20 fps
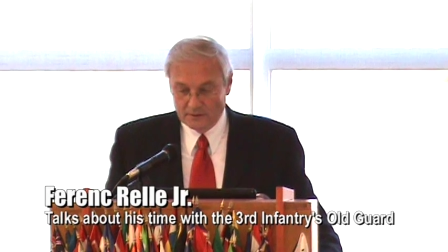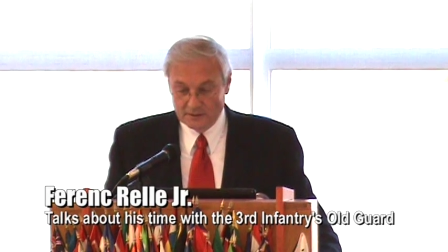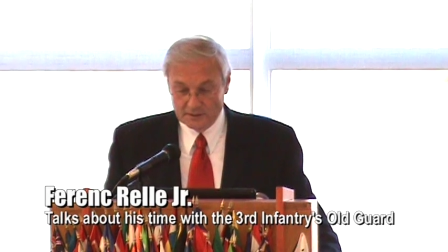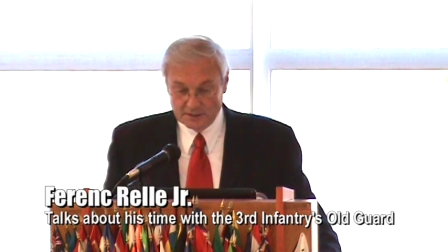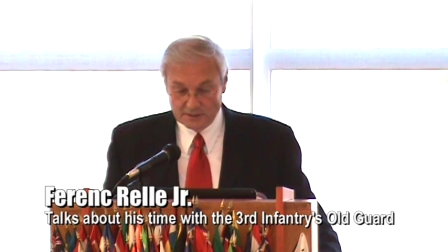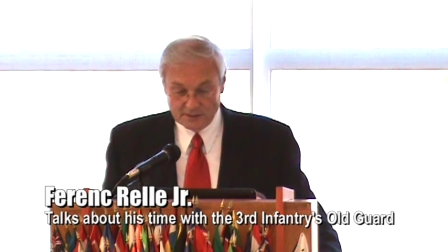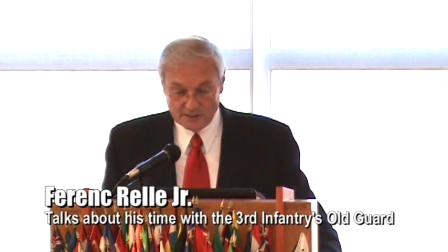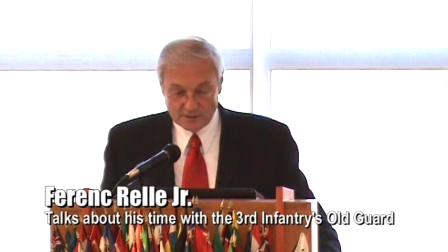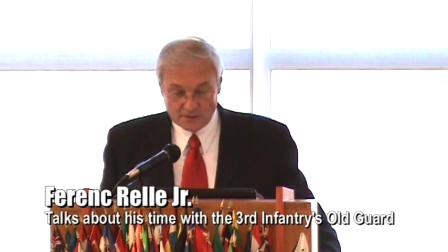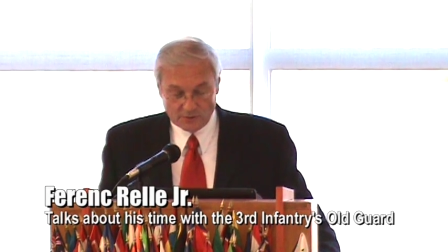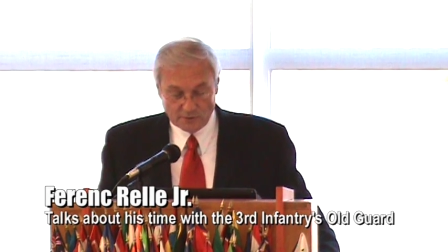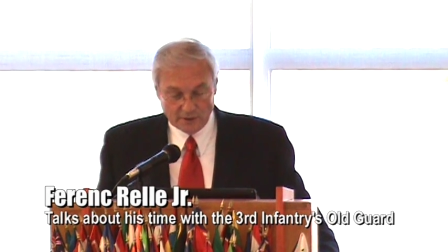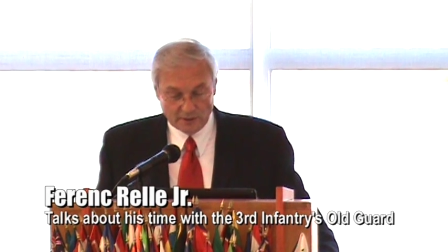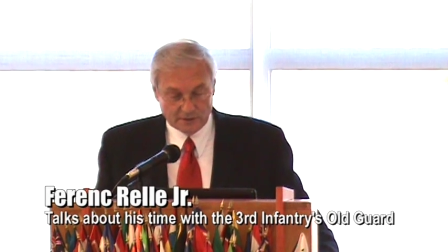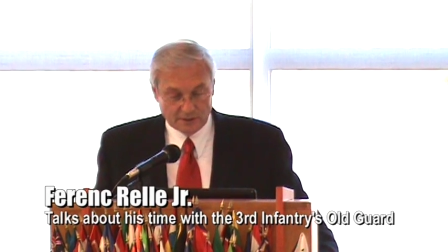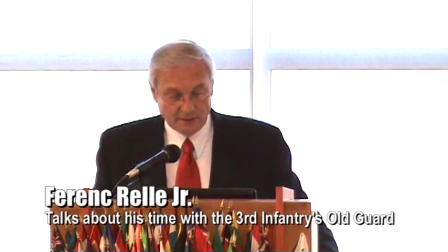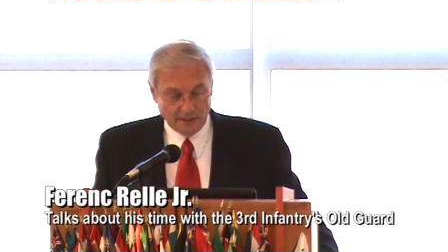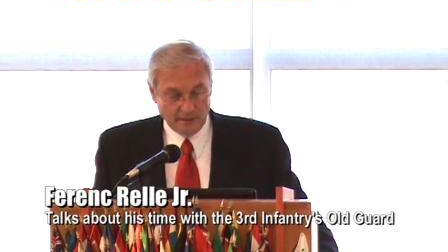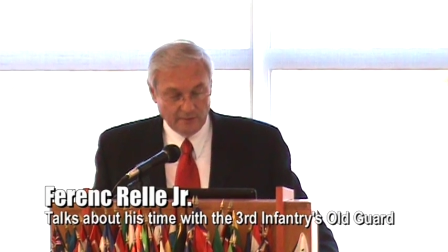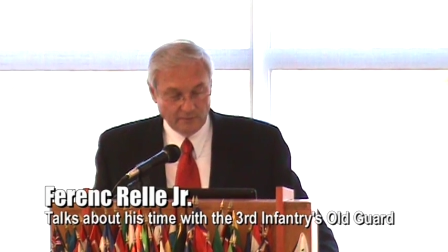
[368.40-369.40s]
This is the
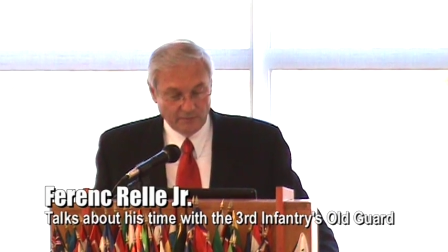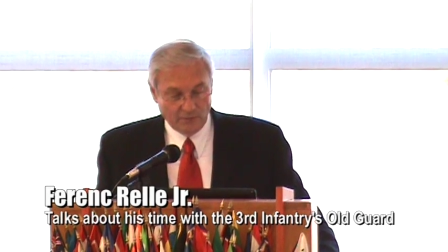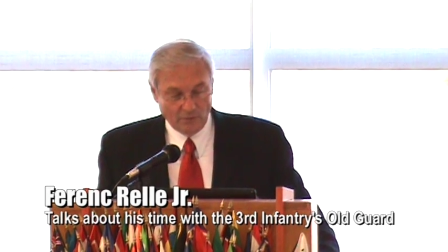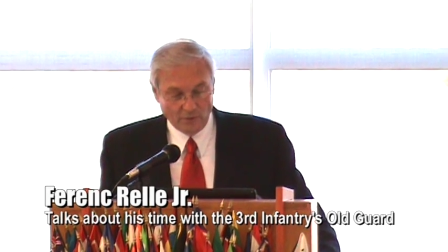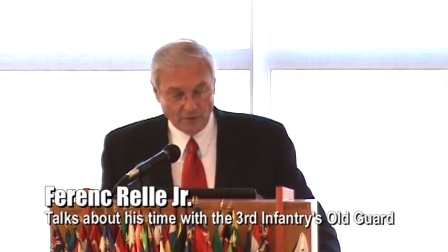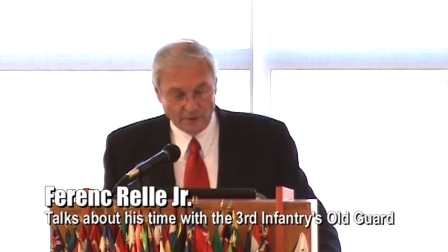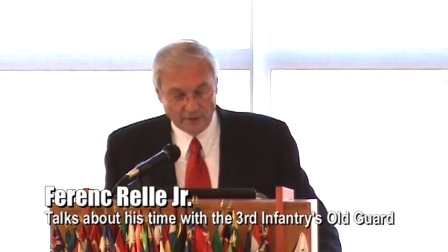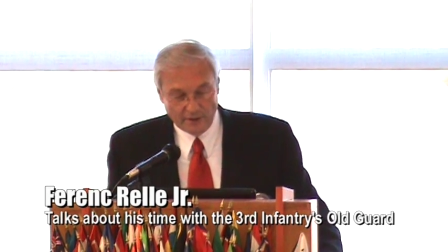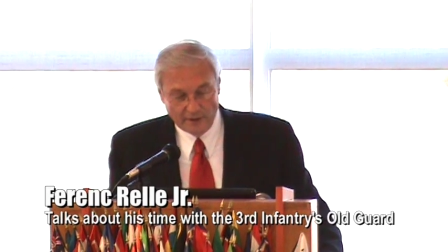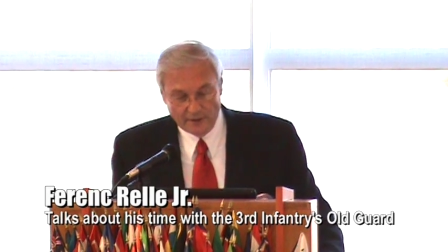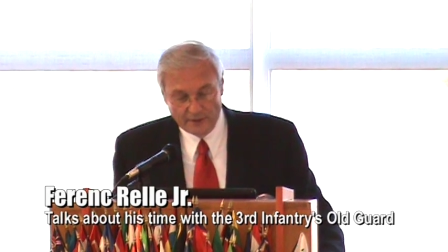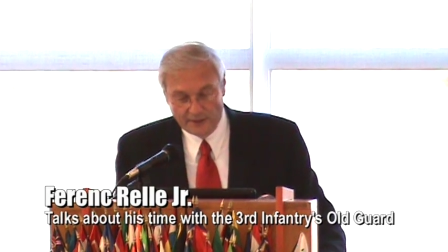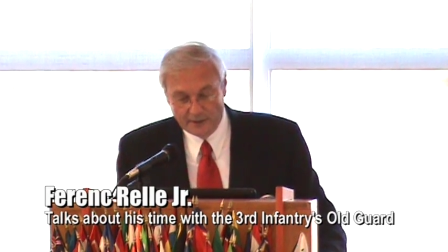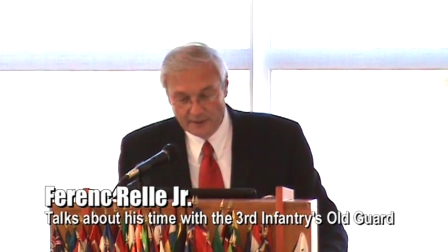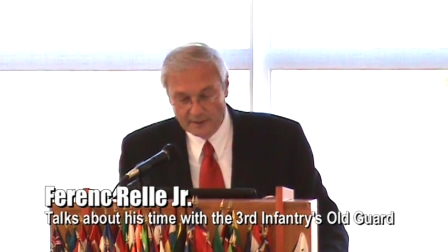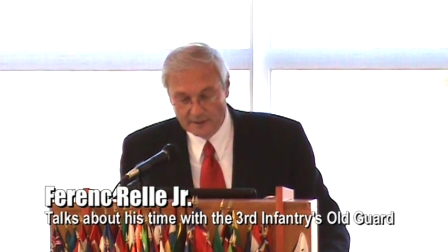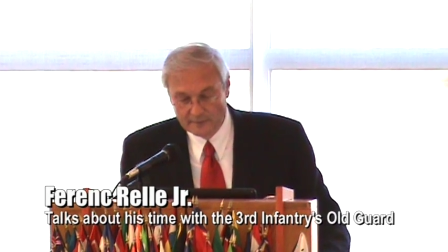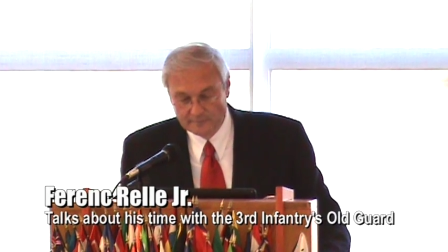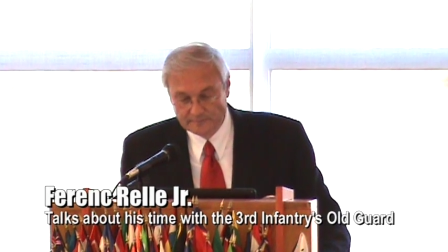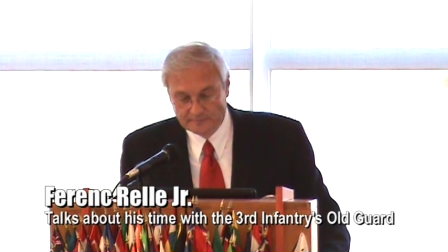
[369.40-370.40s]
drill team for
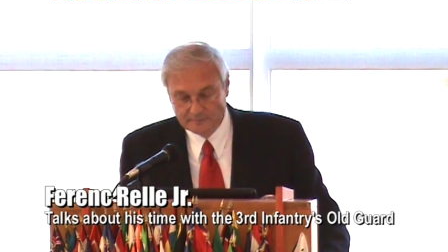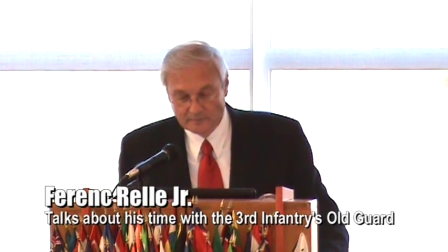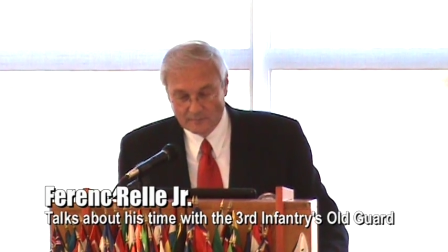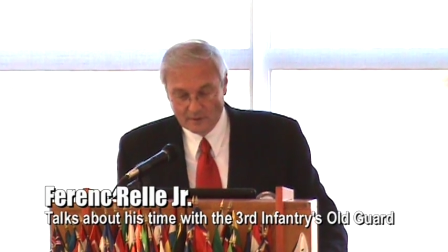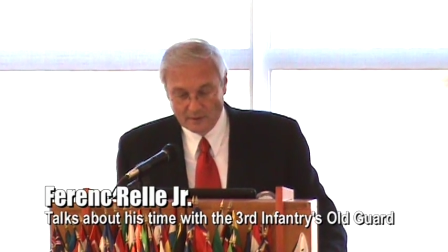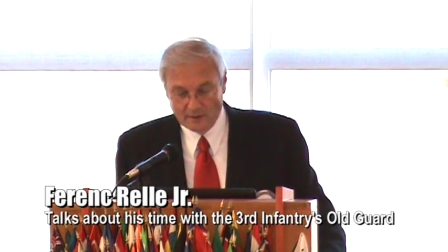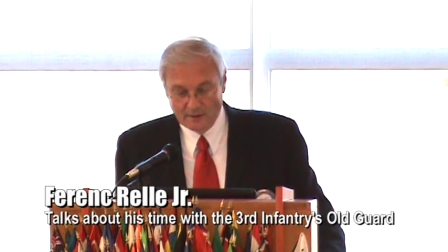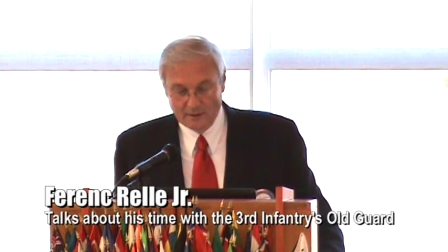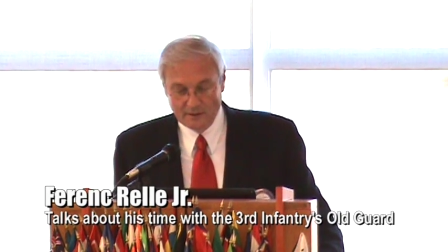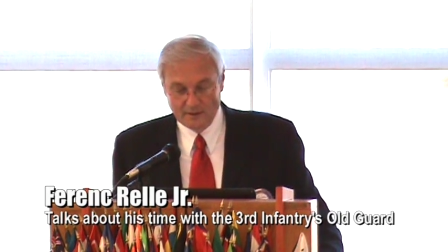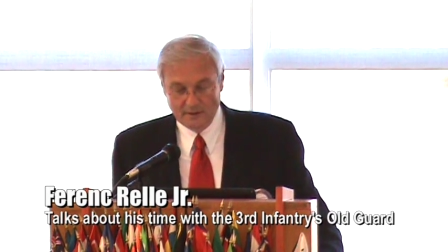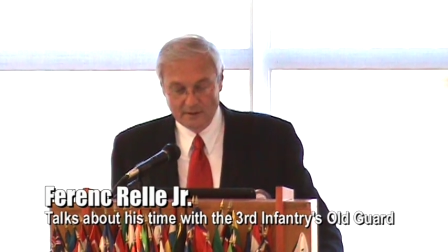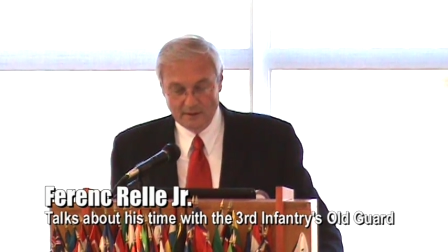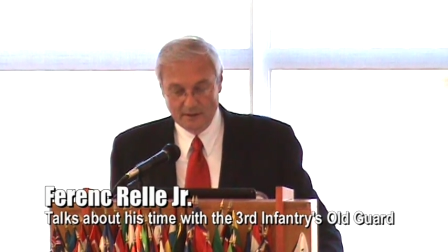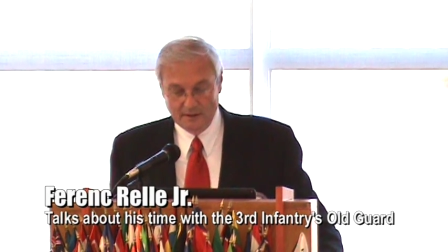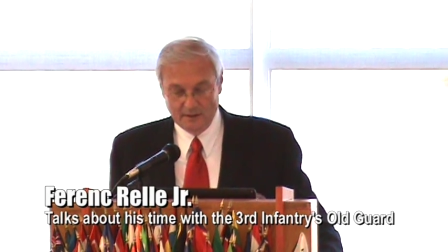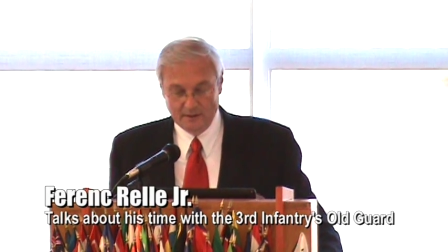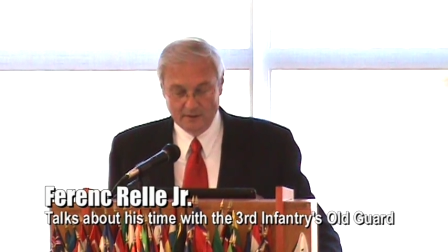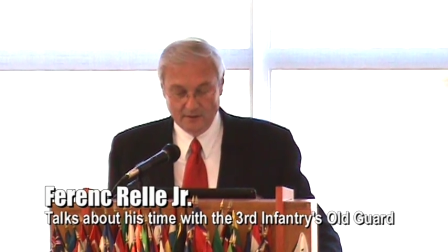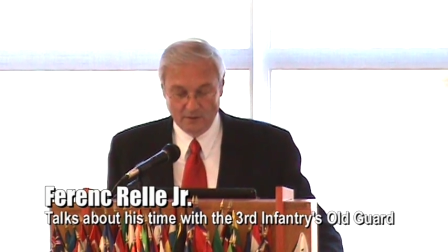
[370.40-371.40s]
the
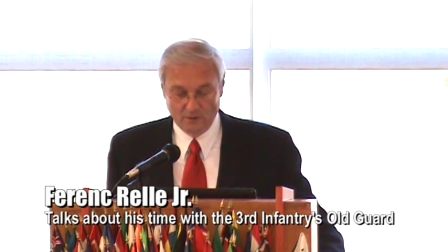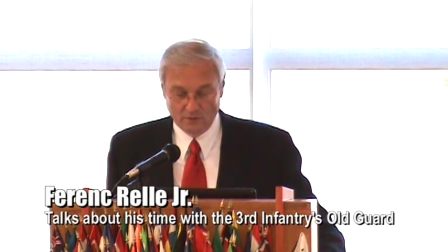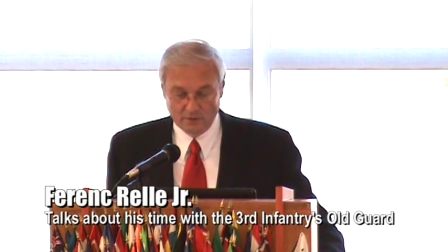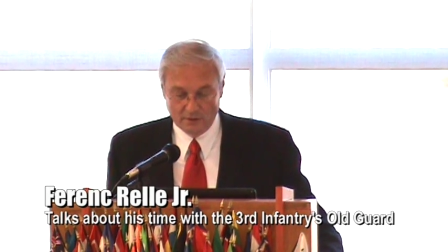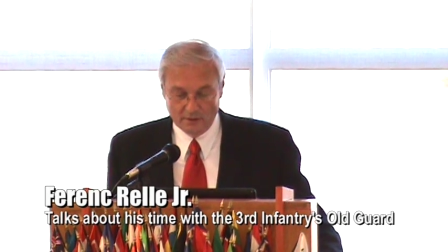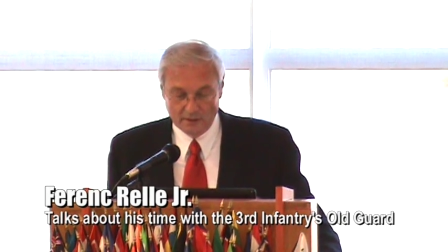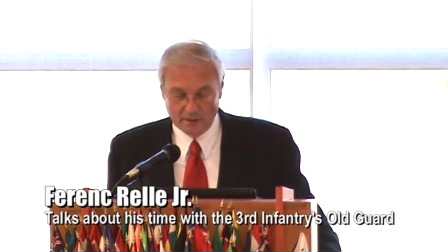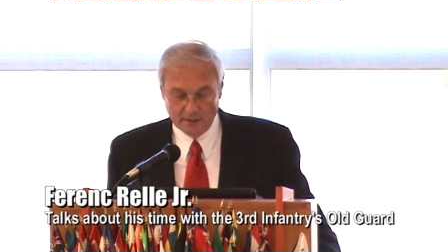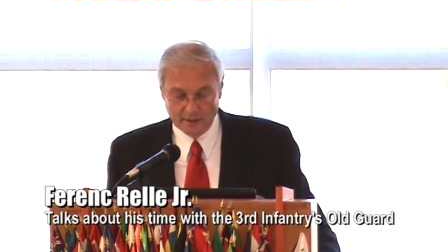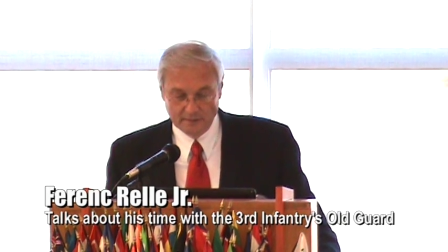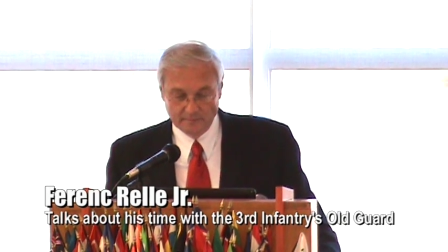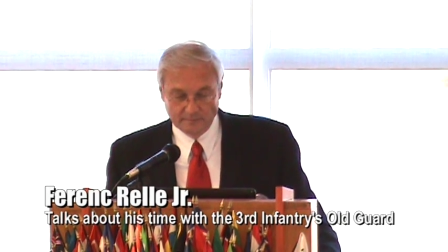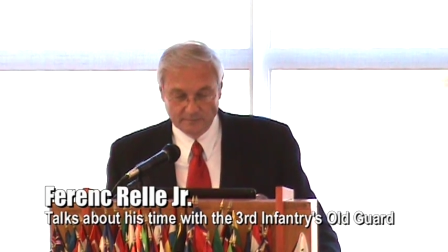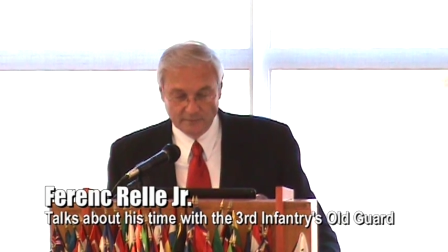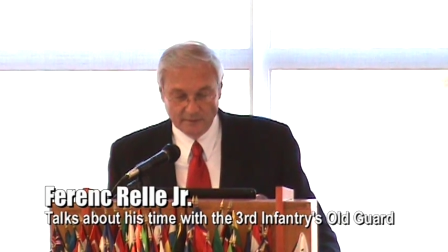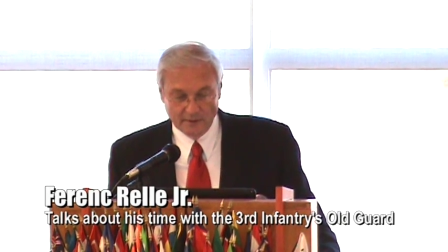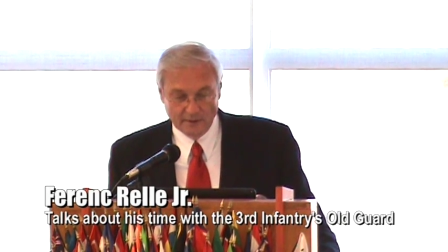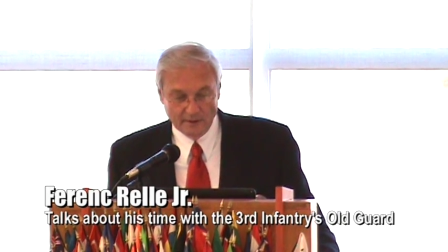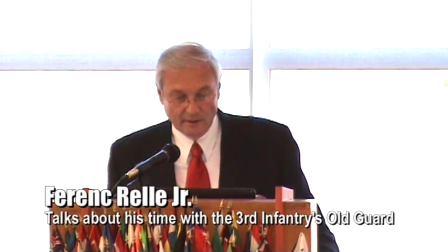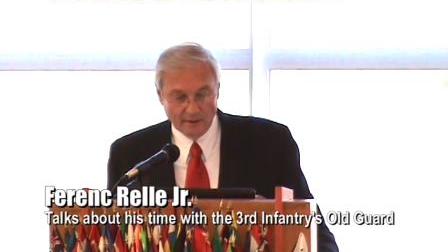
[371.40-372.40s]
uh, uh, Old Guard,